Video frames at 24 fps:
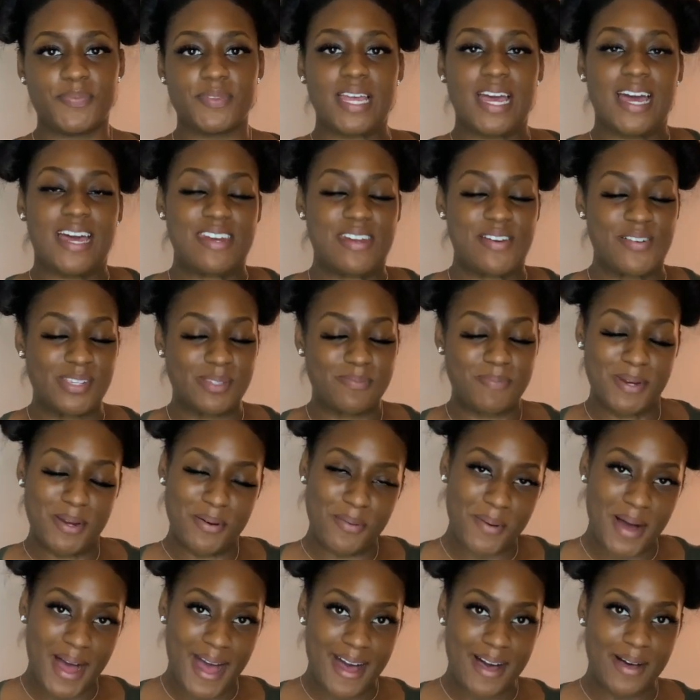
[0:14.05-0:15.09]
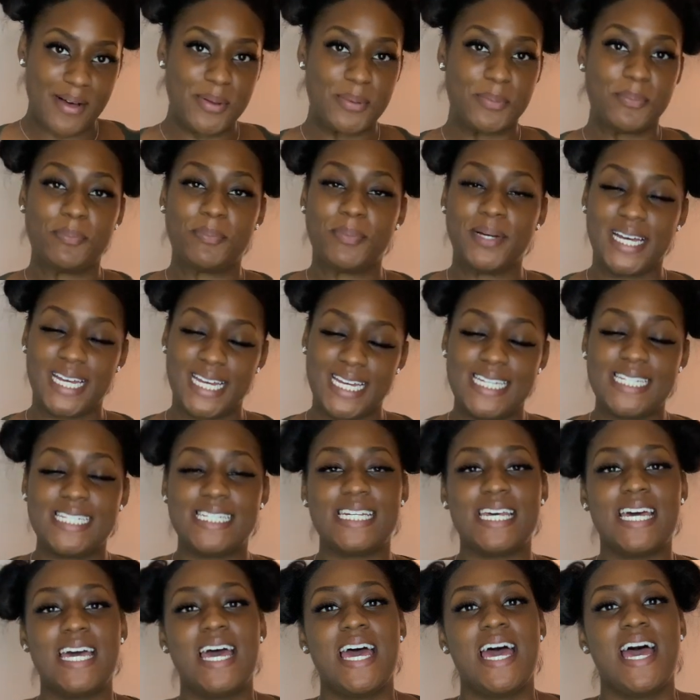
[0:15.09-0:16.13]
I know it's been a while, but
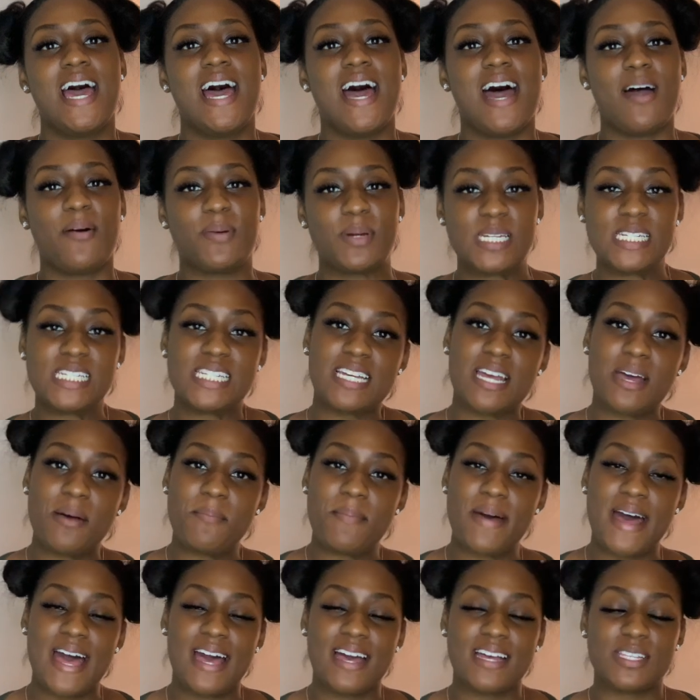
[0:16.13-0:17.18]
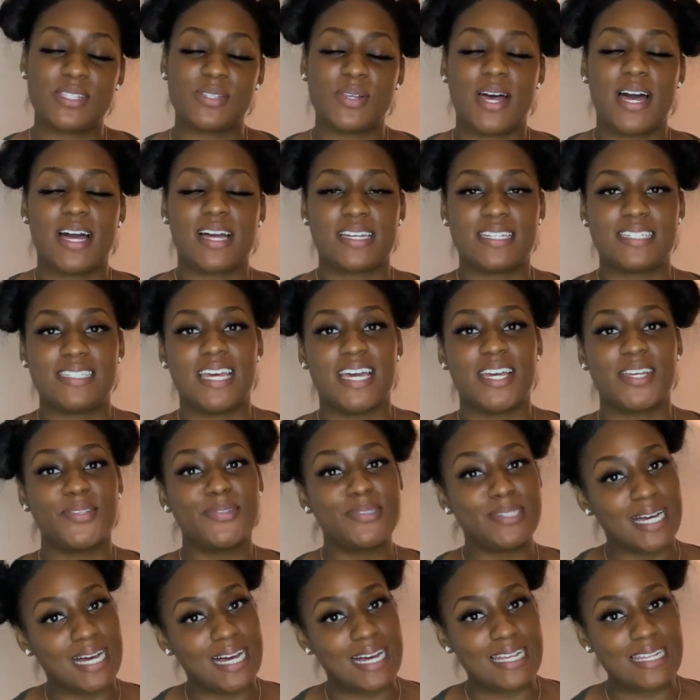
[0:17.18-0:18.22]
I wanted to come back so I could take you
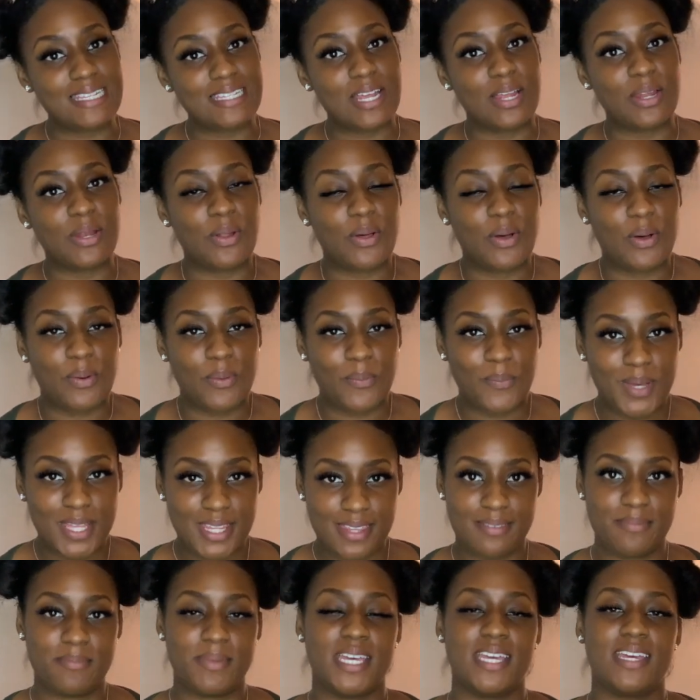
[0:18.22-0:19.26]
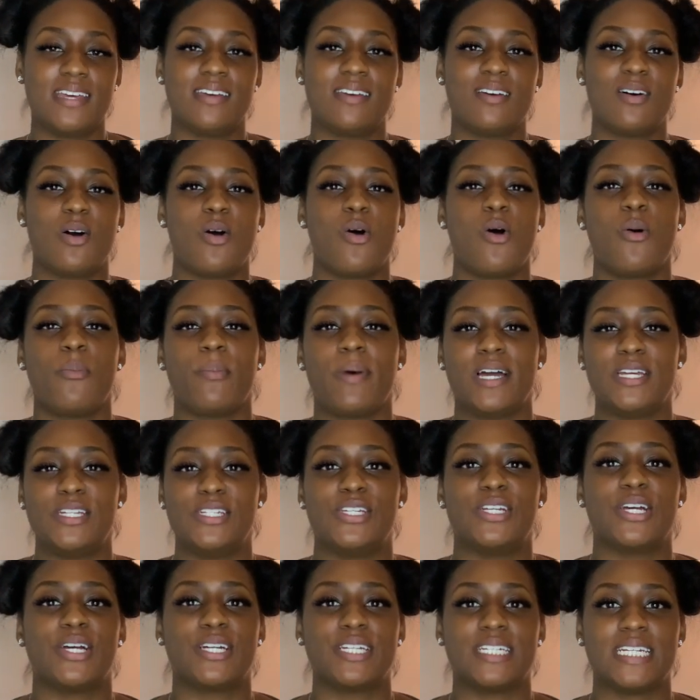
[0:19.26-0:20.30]
guys along with me on my
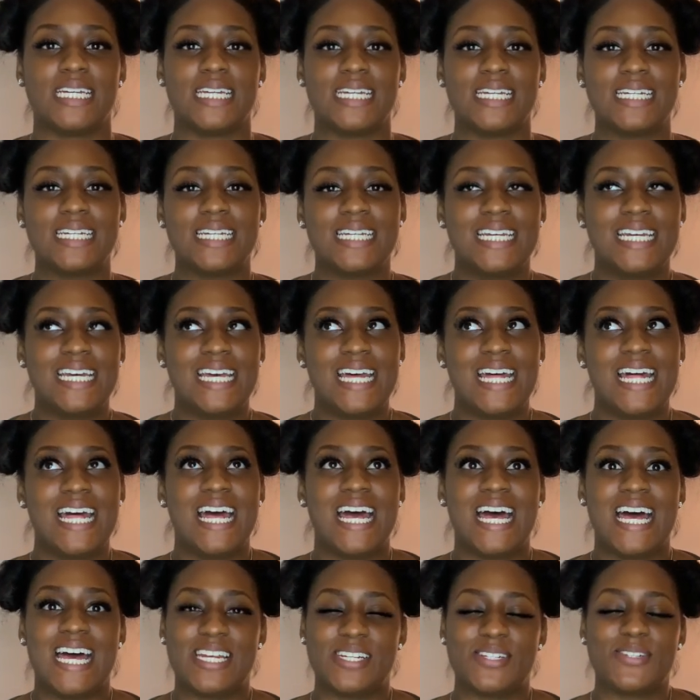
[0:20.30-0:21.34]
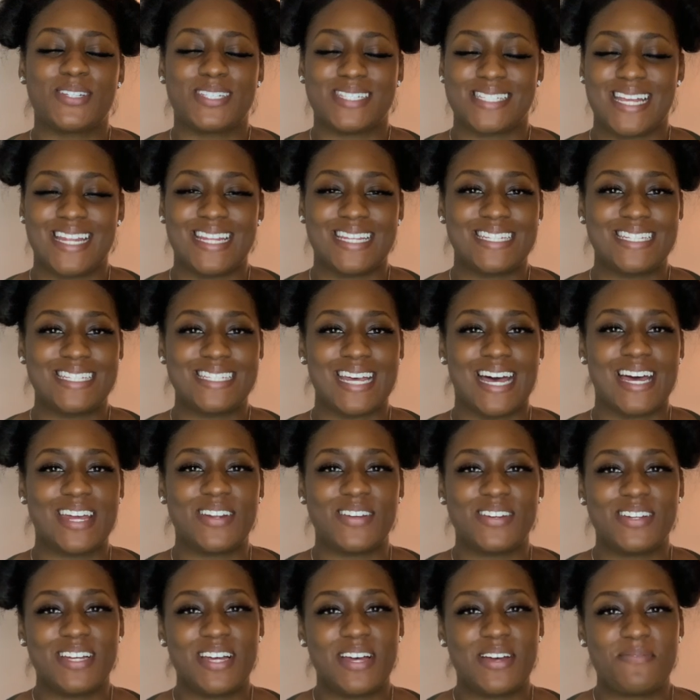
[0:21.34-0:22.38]
journey, as you can tell in the
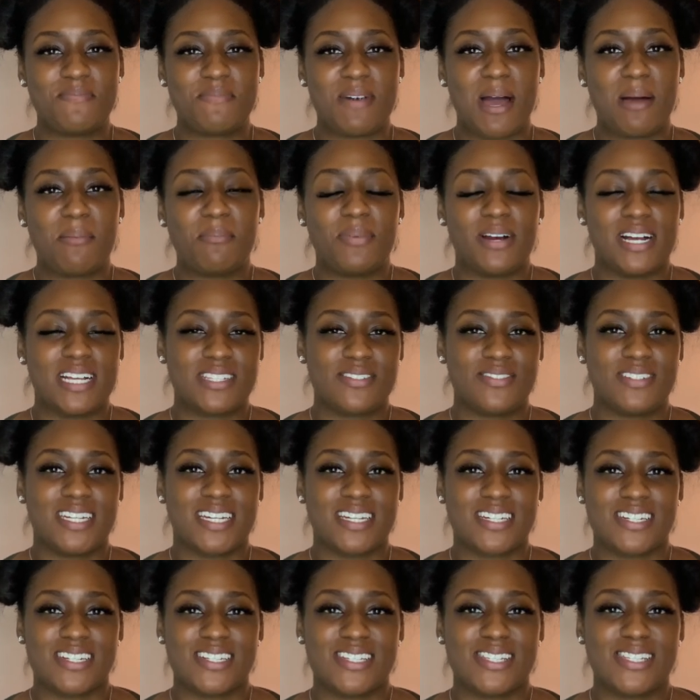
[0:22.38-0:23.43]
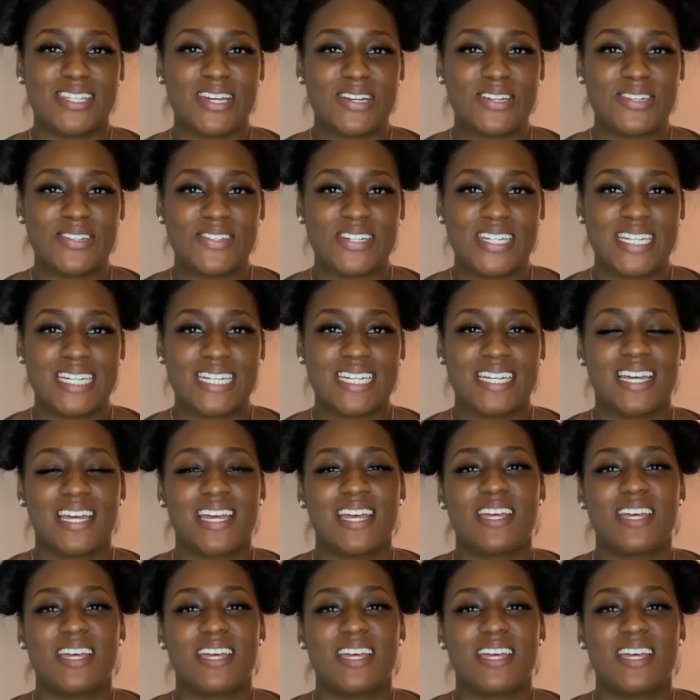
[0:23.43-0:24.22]
title, of my breast reduction surgery.